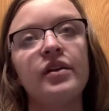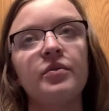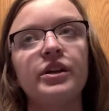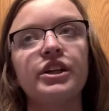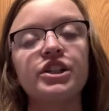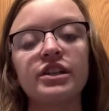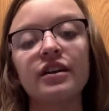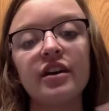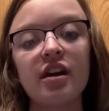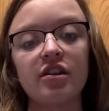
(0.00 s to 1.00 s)
which is
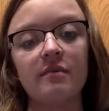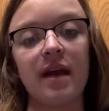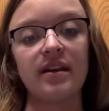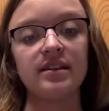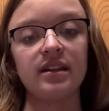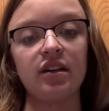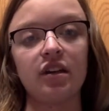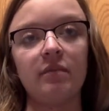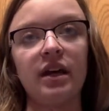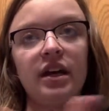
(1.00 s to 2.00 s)
another math
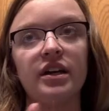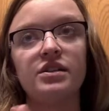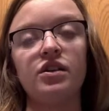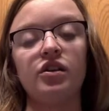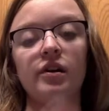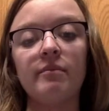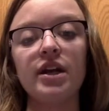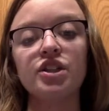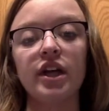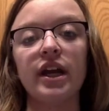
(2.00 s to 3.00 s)
standard because you're
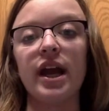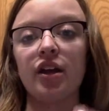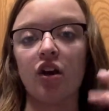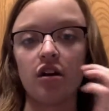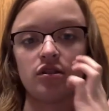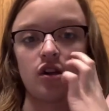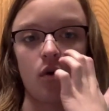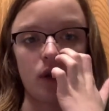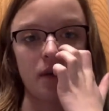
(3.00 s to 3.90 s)
measuring and you're also